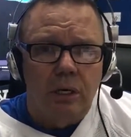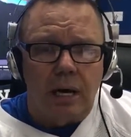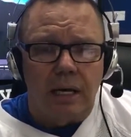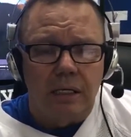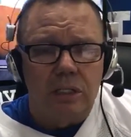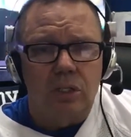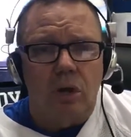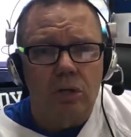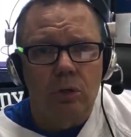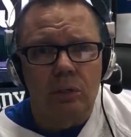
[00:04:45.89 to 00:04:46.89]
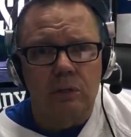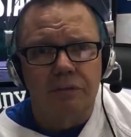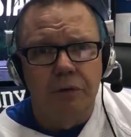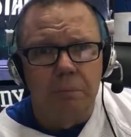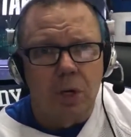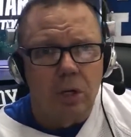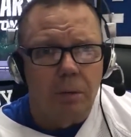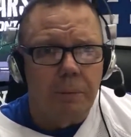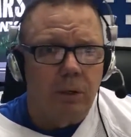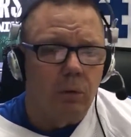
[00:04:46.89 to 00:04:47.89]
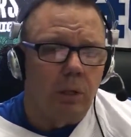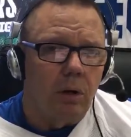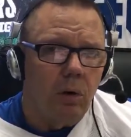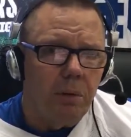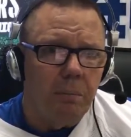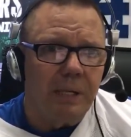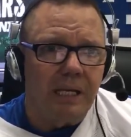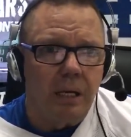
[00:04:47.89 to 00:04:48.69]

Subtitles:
I did start doing some football up in Oklahoma